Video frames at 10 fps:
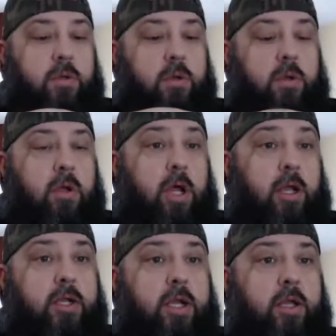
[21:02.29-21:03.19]
I'd like
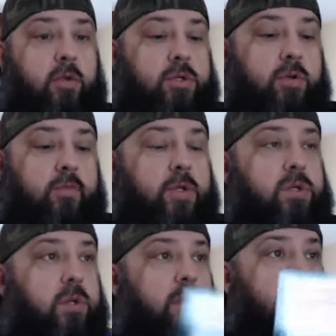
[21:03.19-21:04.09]
to get the other two
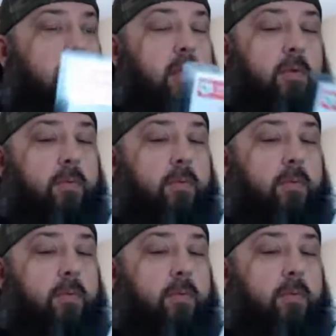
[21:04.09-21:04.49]
eventually. They don't really